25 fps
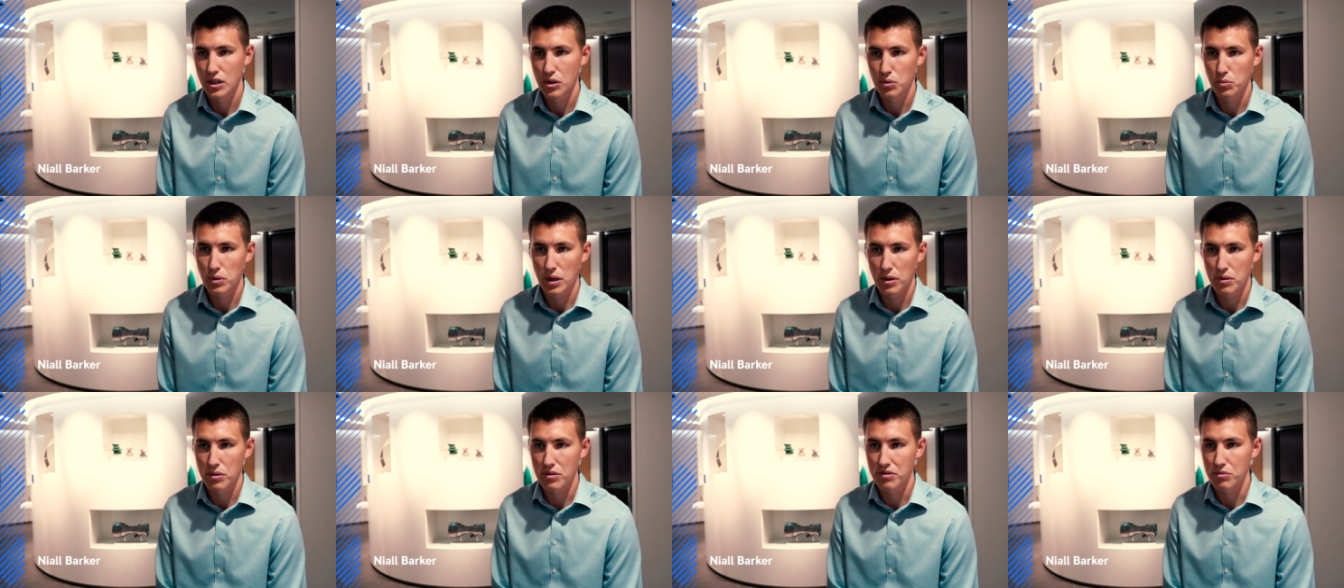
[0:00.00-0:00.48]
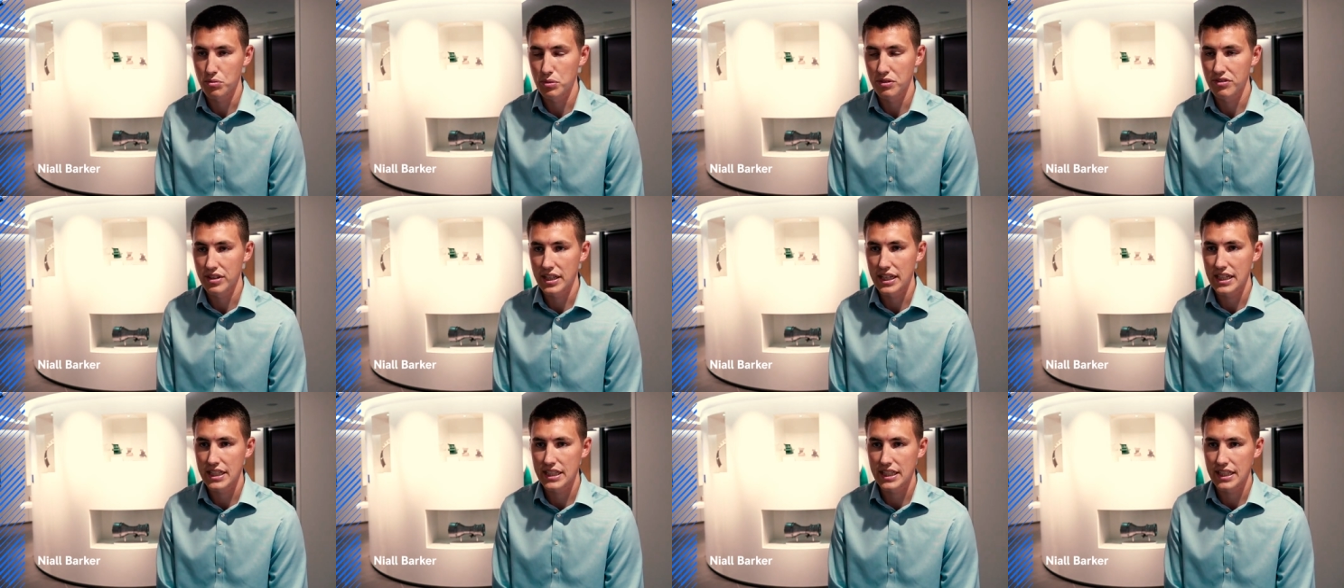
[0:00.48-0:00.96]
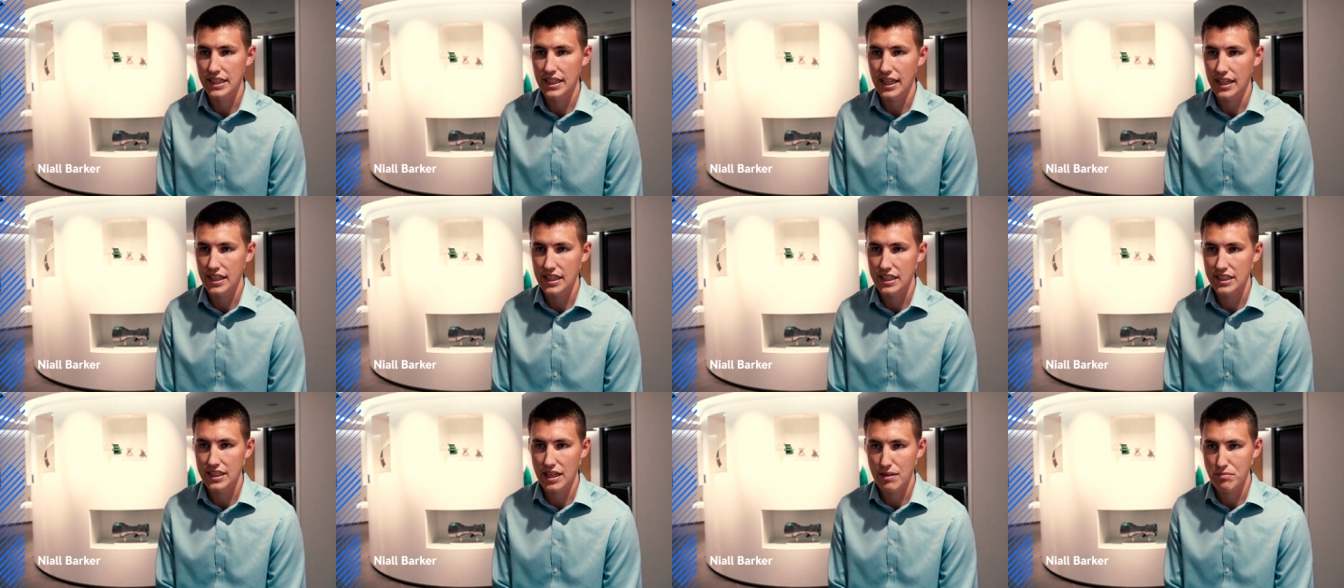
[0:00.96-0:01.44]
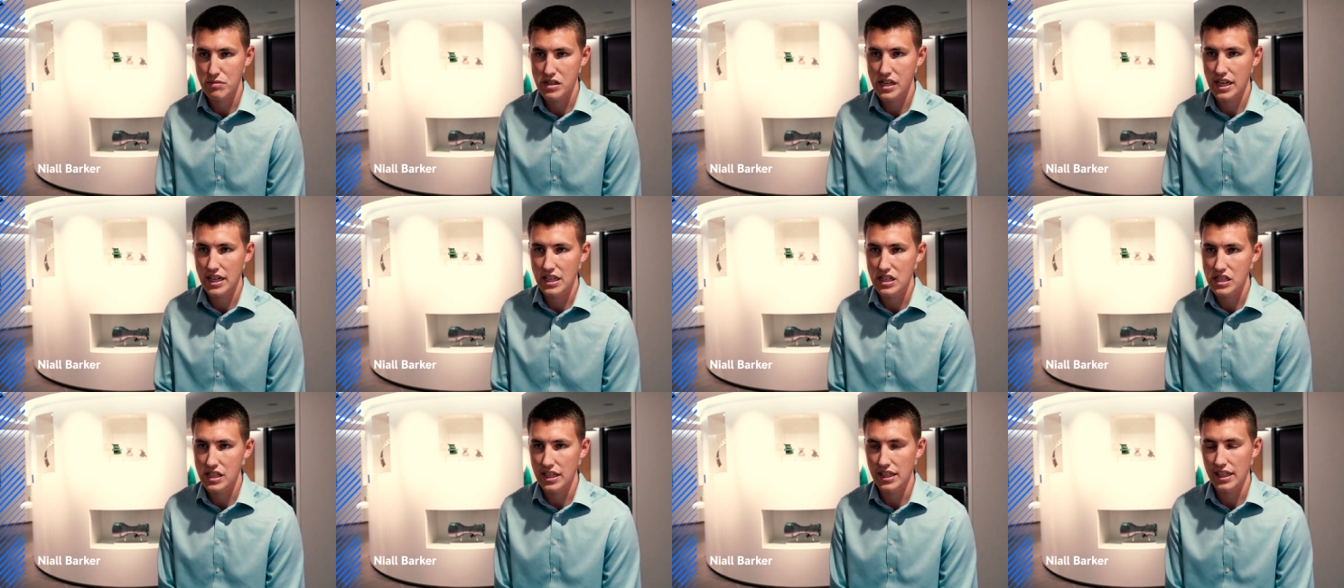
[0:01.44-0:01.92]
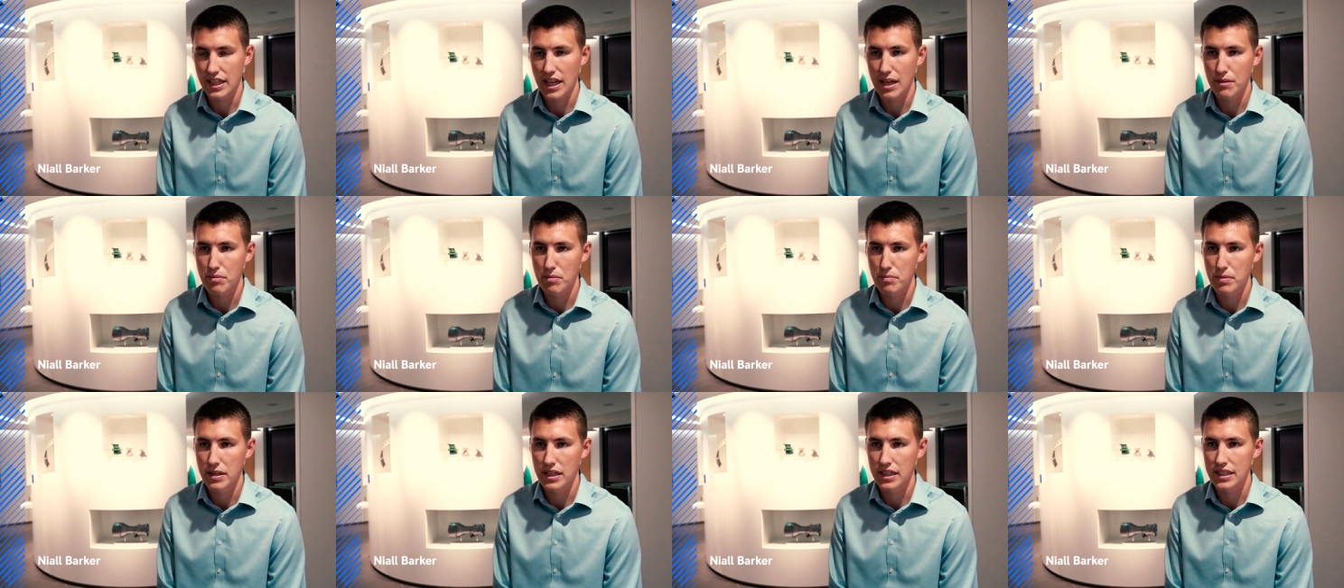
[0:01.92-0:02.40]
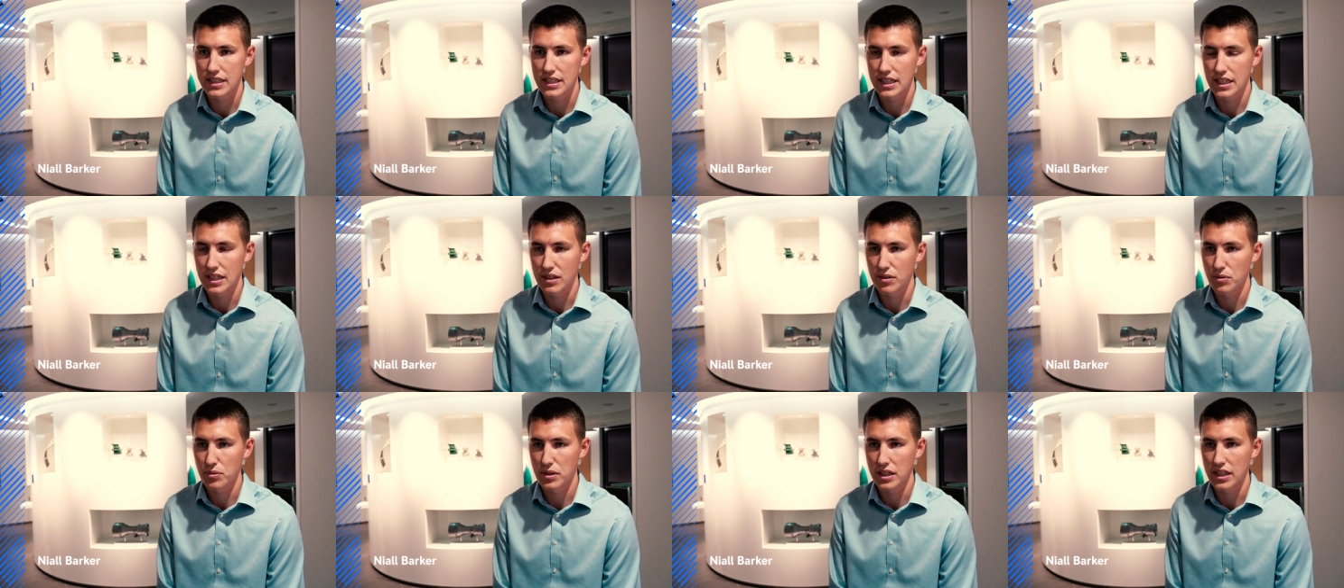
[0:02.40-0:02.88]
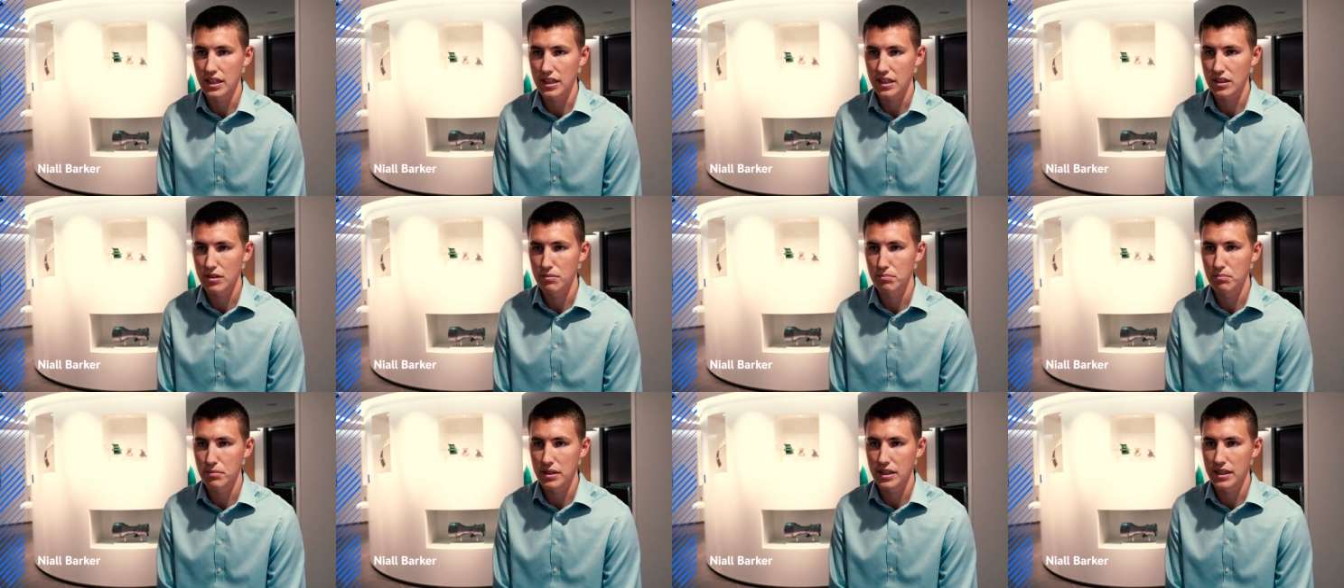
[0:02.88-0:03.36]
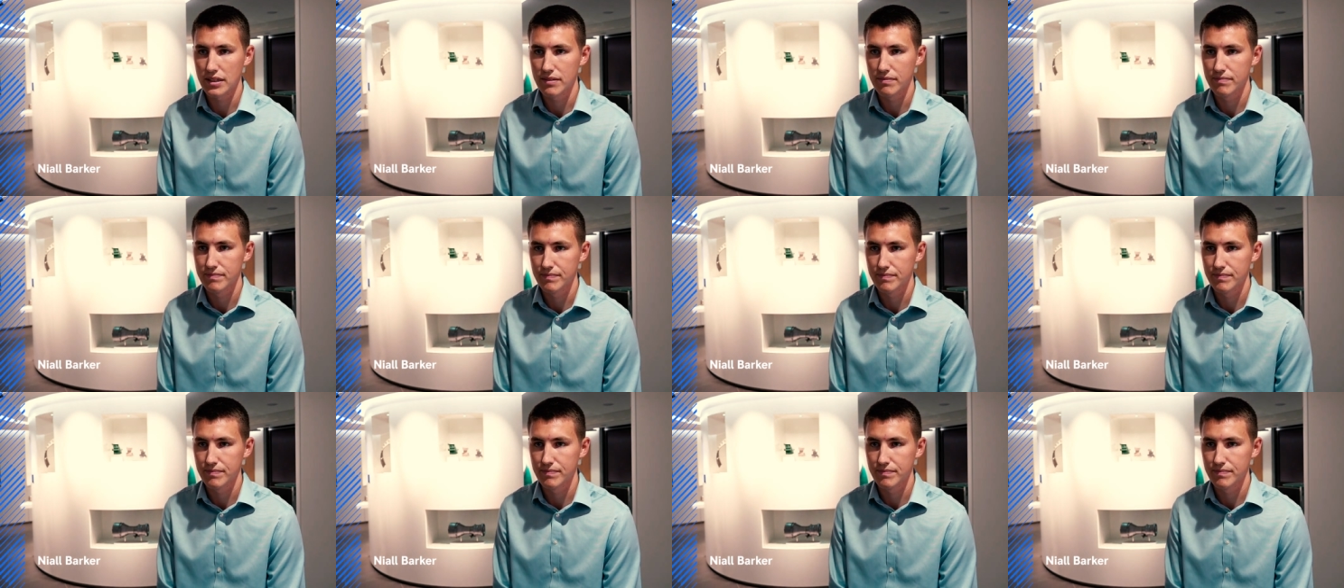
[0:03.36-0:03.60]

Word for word: where we're, we're really seeing that step change in capability within the company.